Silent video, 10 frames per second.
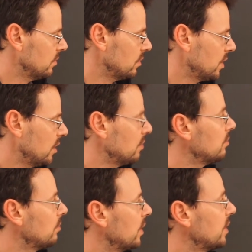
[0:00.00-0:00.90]
Okay,
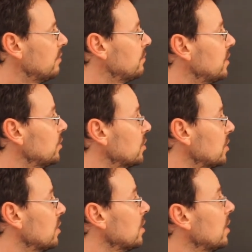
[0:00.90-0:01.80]
by
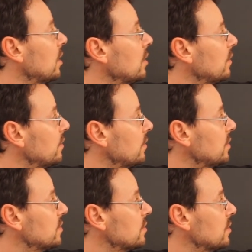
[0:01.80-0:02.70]
definition,
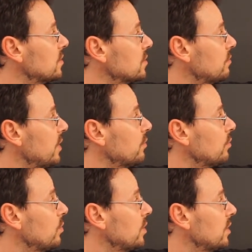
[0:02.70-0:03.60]
this square
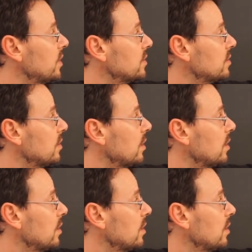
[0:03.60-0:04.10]
root is